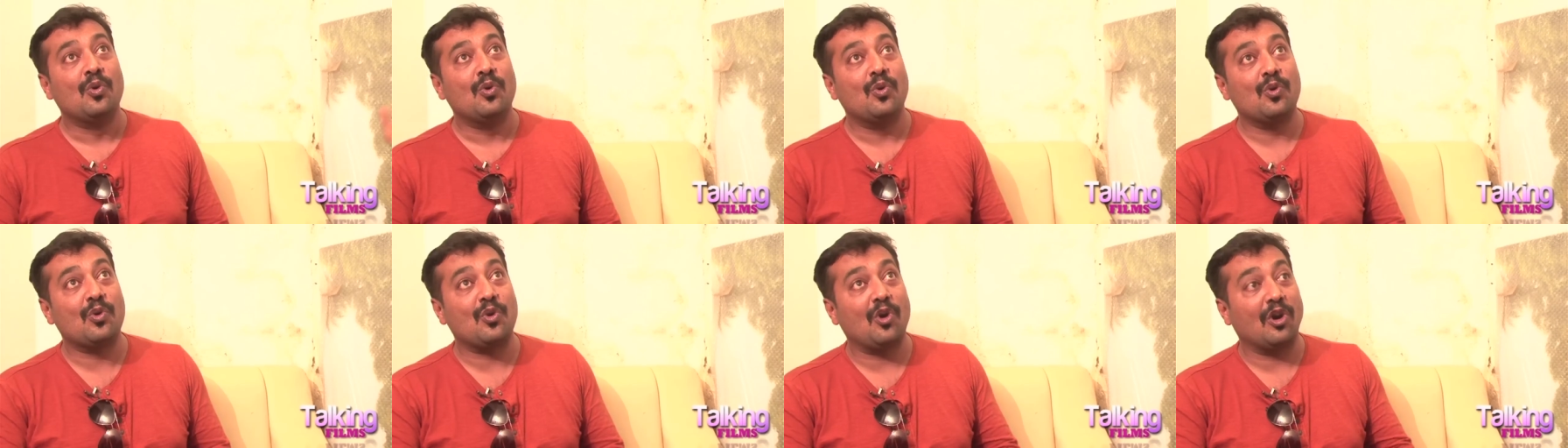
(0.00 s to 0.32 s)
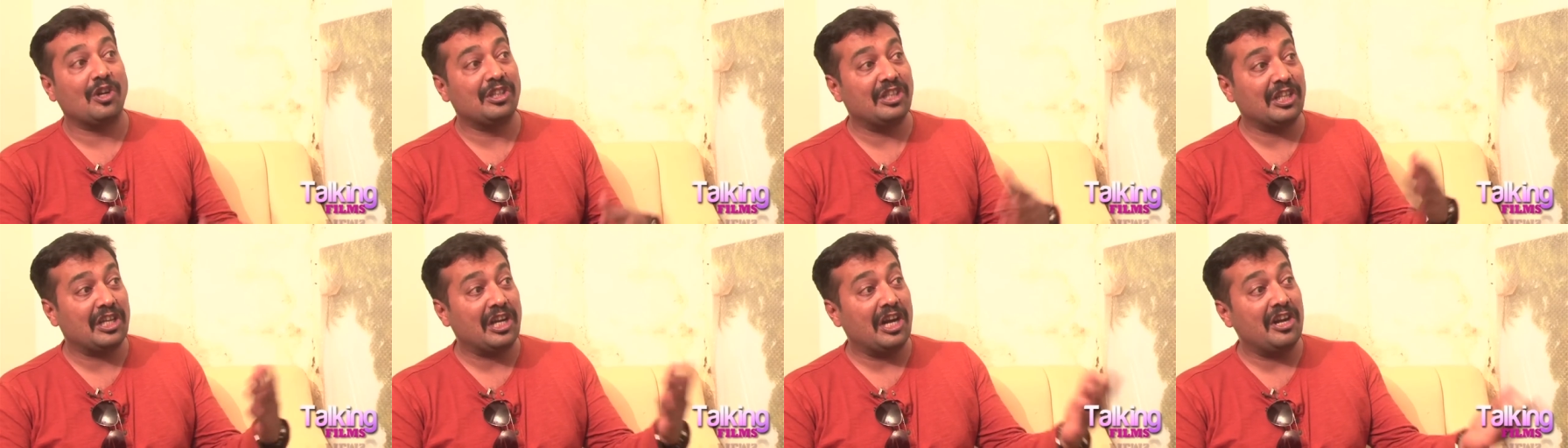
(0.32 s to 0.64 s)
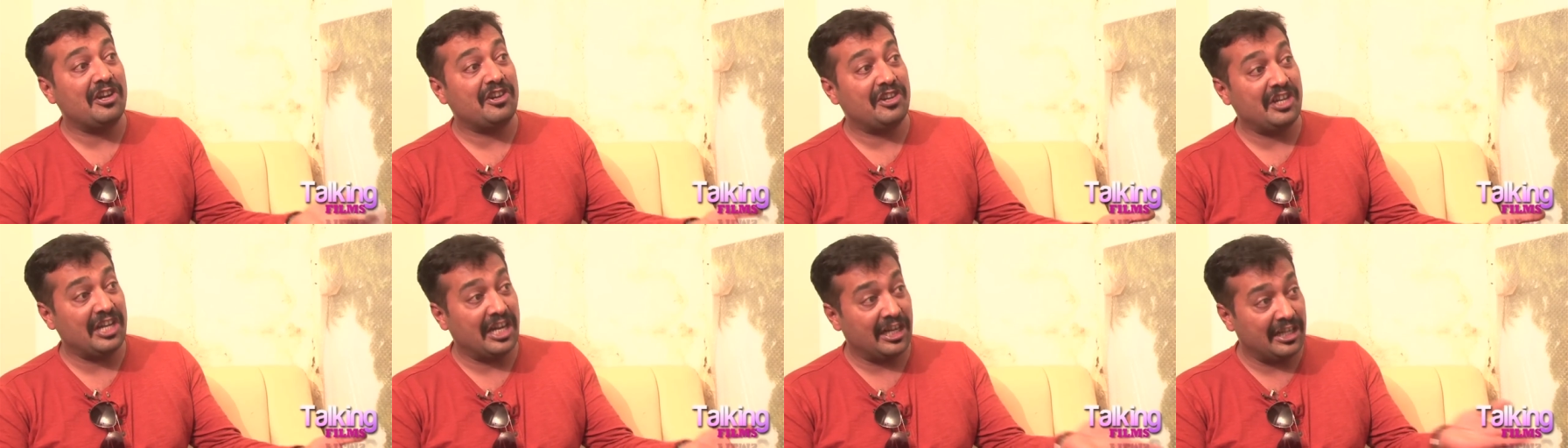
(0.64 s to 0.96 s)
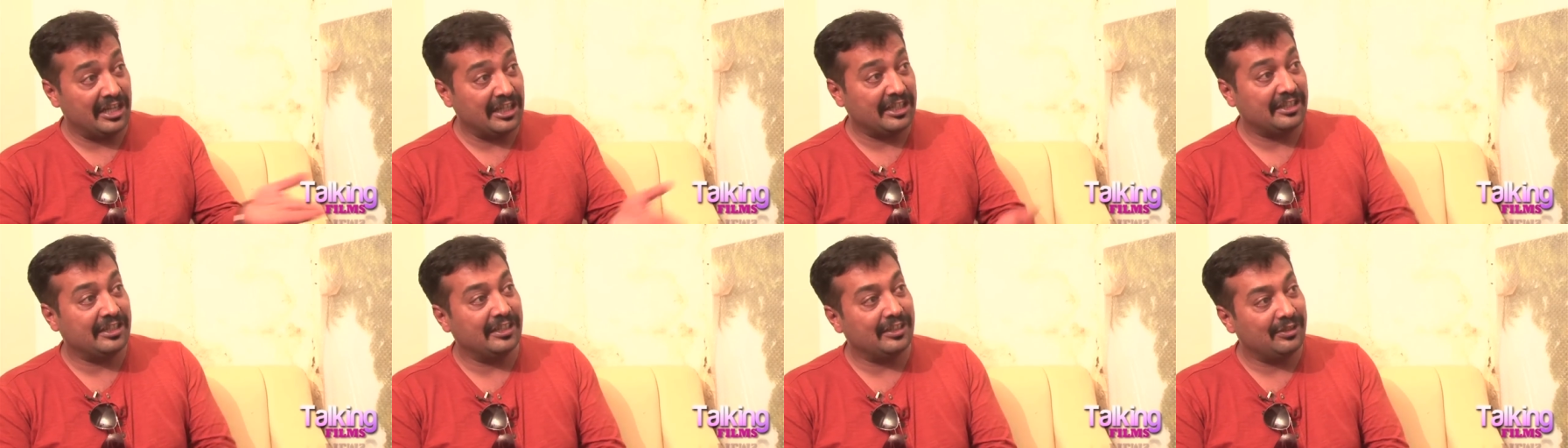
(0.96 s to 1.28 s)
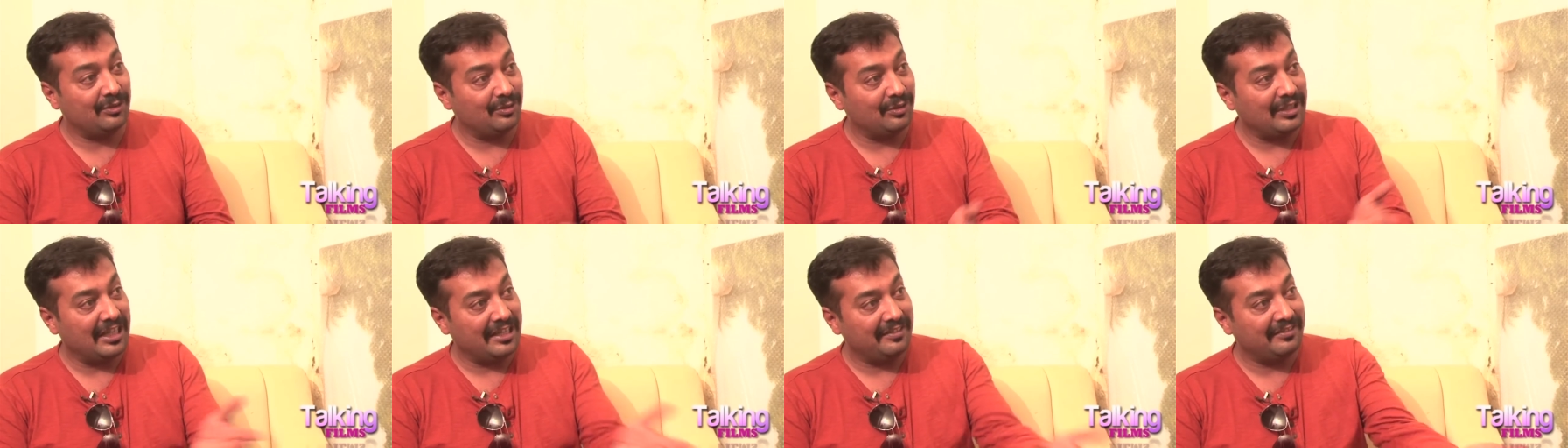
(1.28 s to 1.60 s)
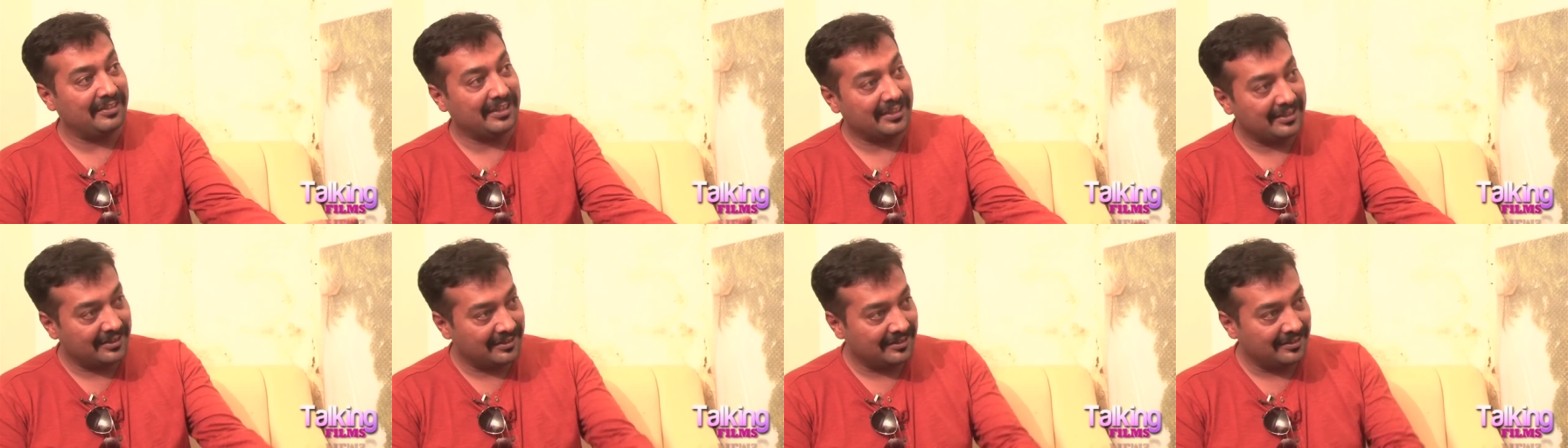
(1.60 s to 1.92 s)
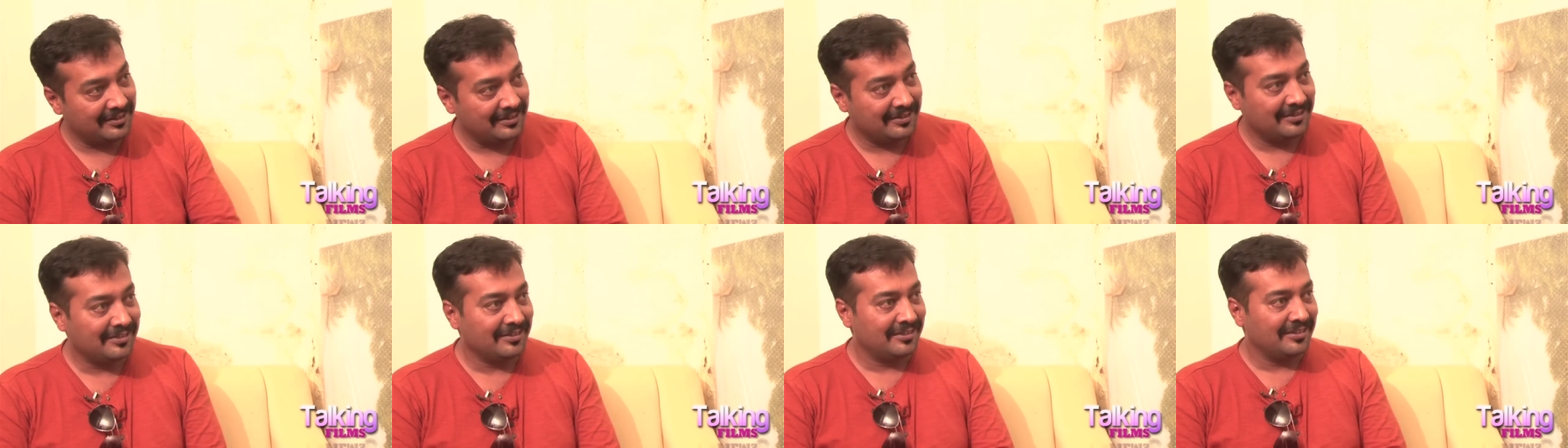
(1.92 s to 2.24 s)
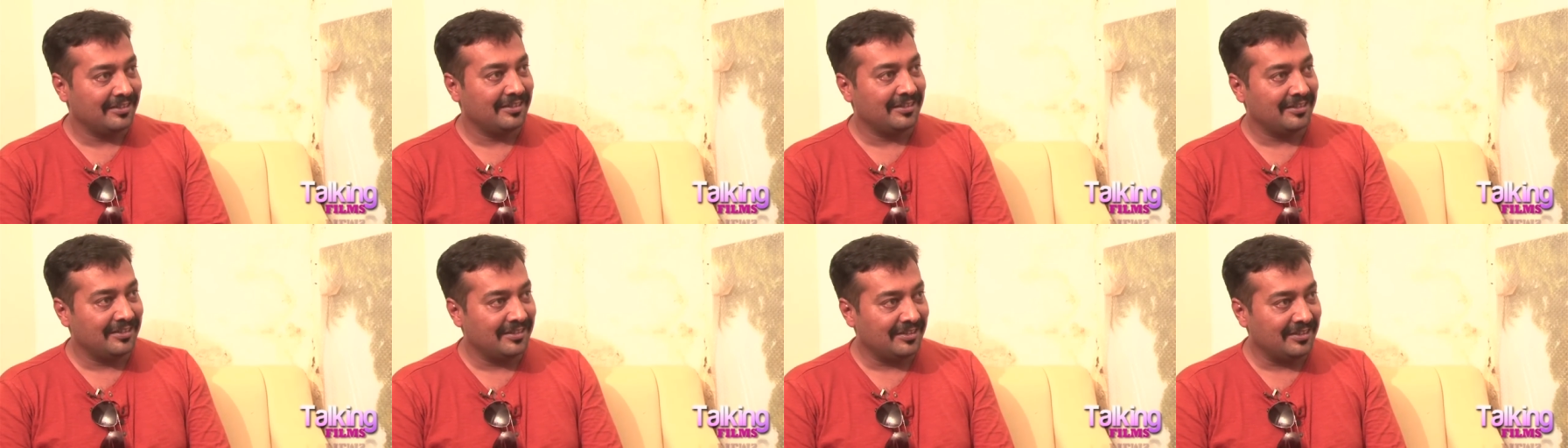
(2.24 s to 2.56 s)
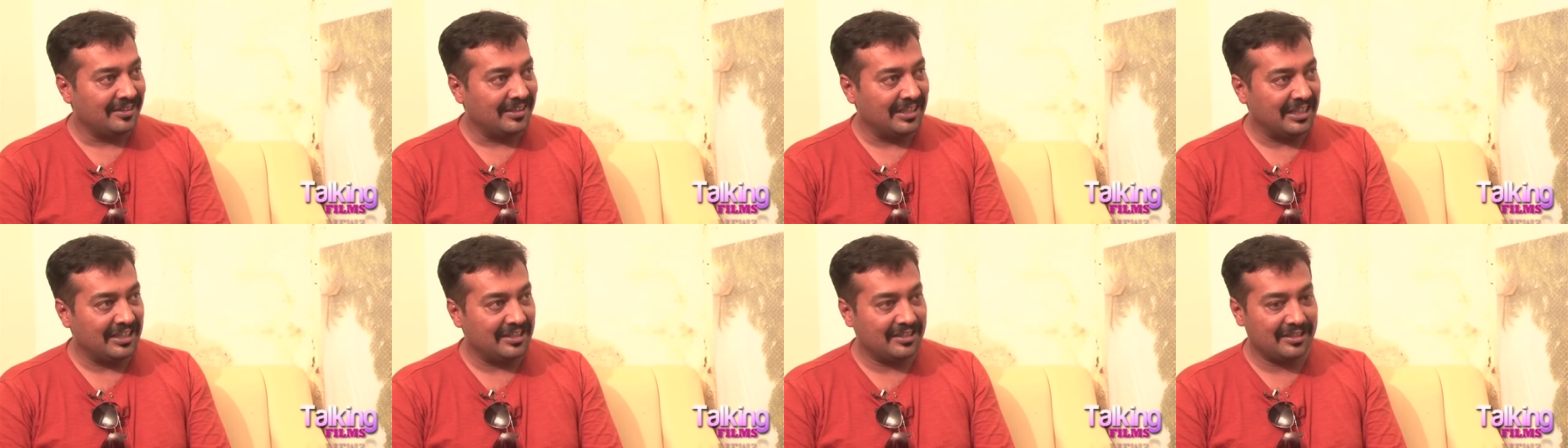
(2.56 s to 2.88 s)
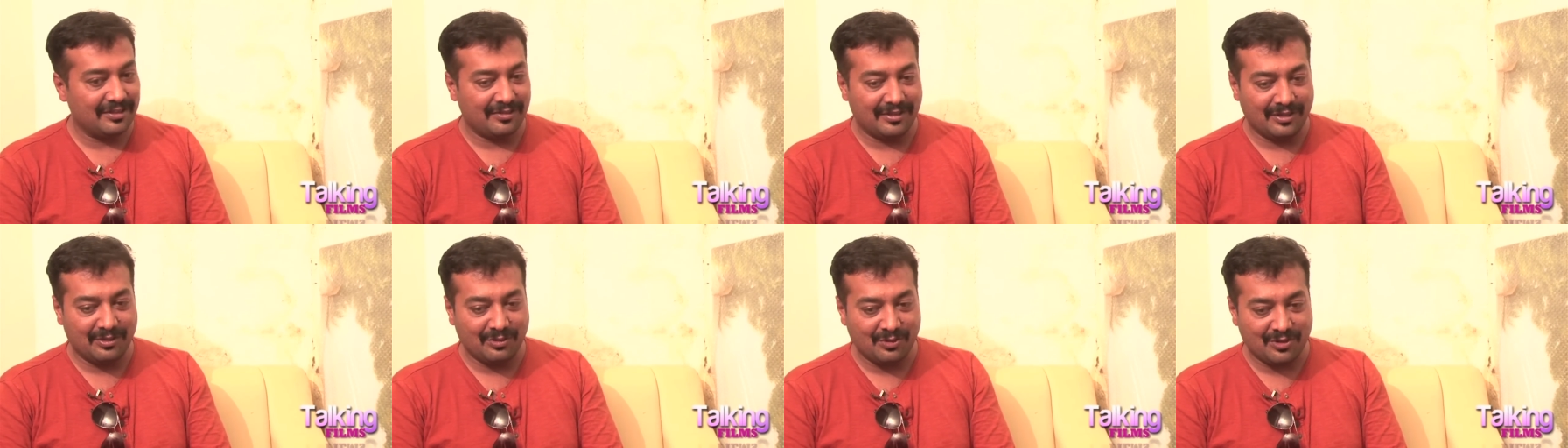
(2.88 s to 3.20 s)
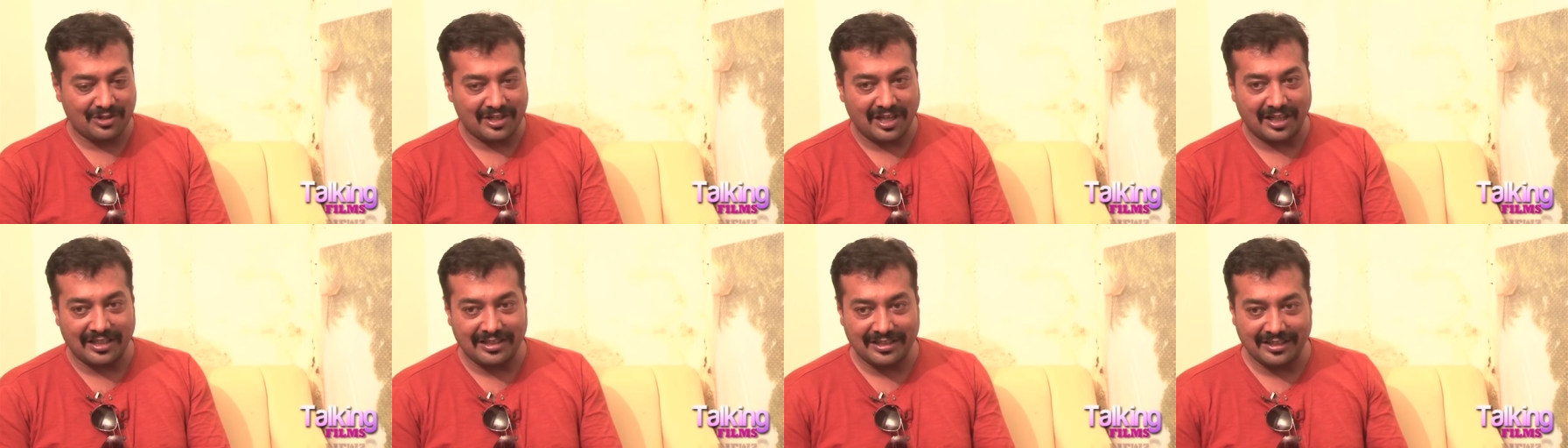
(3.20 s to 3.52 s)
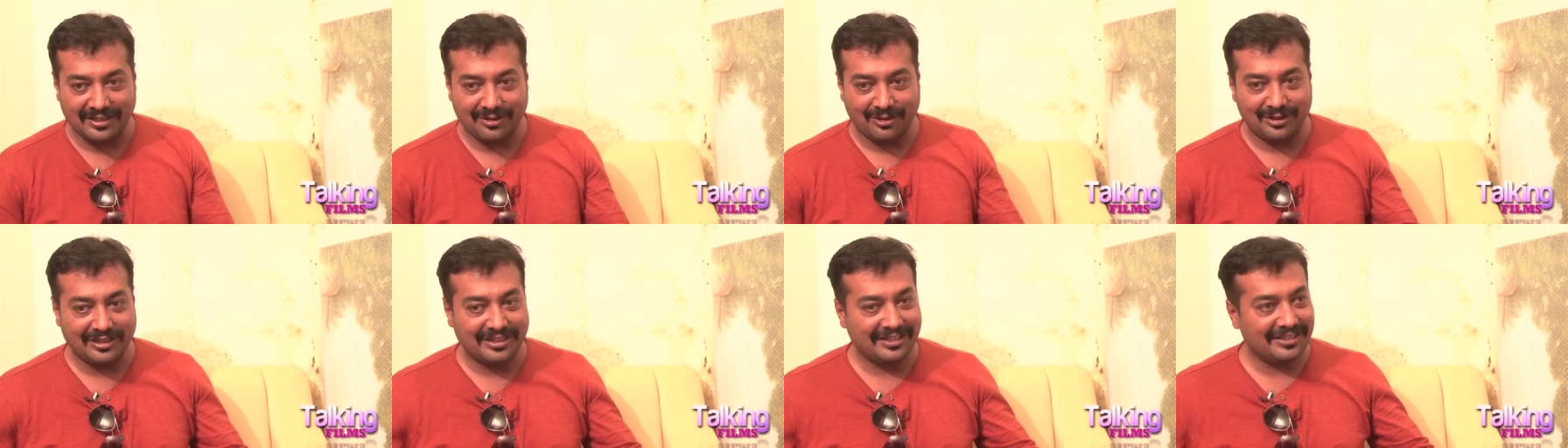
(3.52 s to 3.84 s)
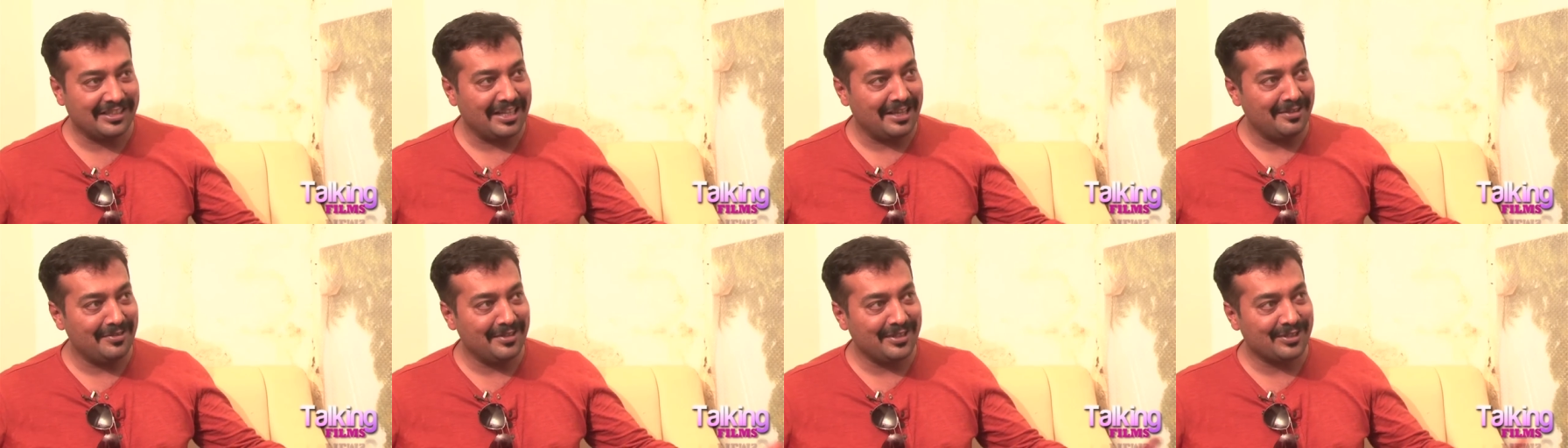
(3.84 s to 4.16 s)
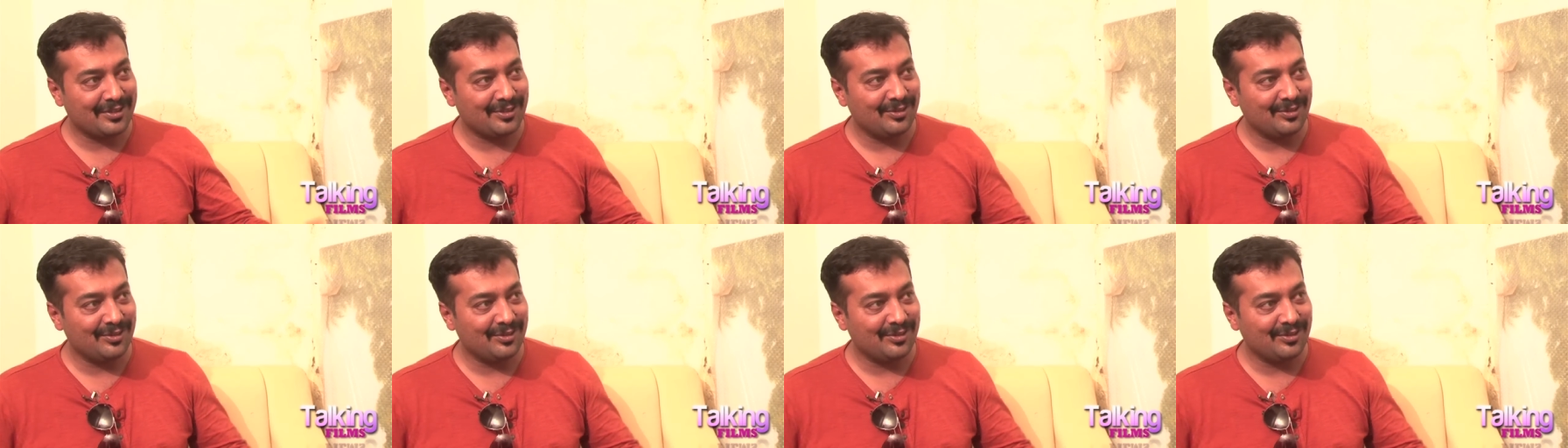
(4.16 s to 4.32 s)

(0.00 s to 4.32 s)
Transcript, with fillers: you know who got the country addicted to diving. Achha. He is the one who started all these diving